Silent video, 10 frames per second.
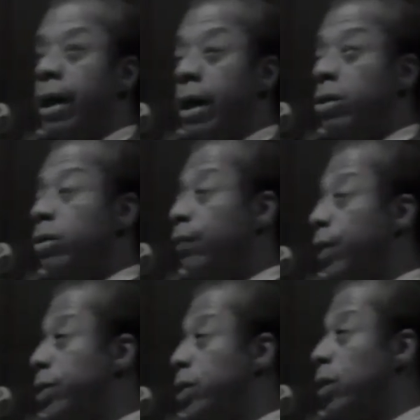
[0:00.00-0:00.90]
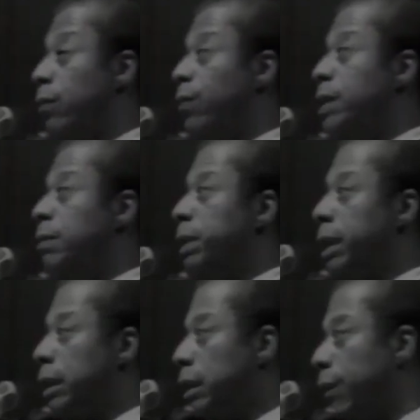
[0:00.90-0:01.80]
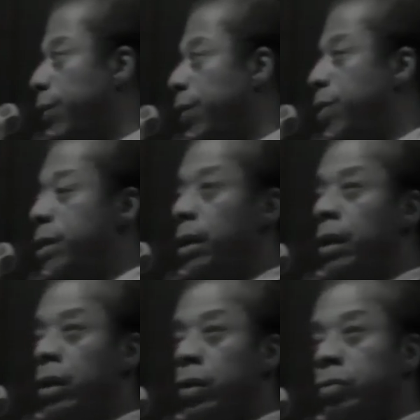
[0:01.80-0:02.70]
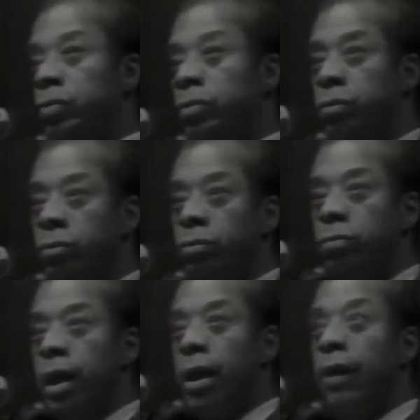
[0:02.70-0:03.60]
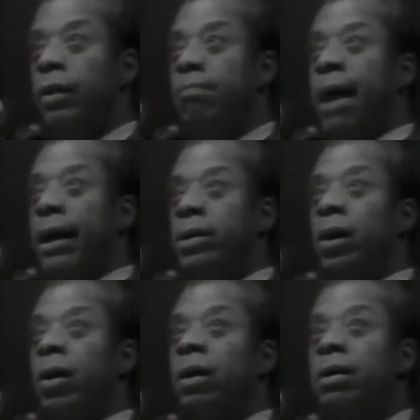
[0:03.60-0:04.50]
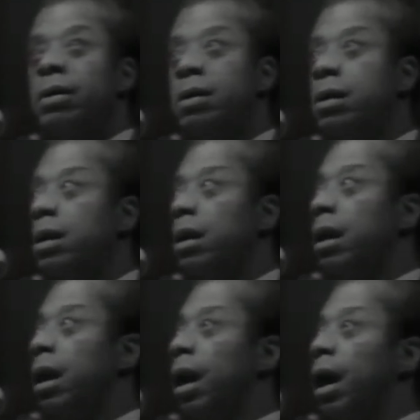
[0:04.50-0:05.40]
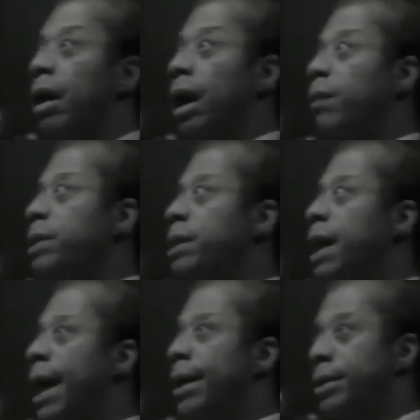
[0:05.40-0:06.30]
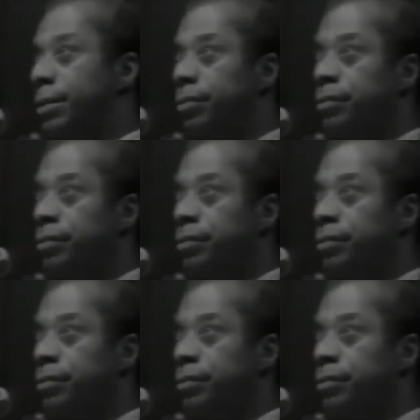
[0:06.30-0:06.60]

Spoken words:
into the front door visibly of a nursing home and out the back door, and that was that.